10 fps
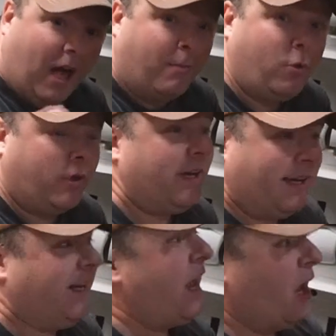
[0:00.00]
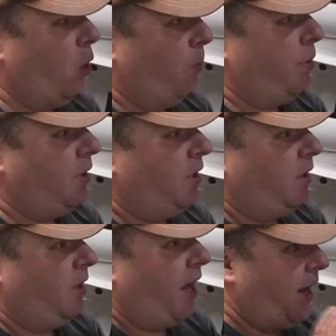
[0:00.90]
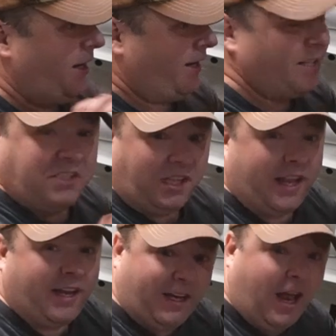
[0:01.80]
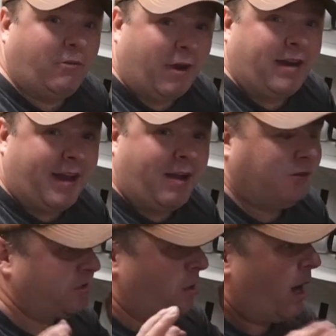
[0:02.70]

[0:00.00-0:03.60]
I'm going to need help. And it is late at night right now, so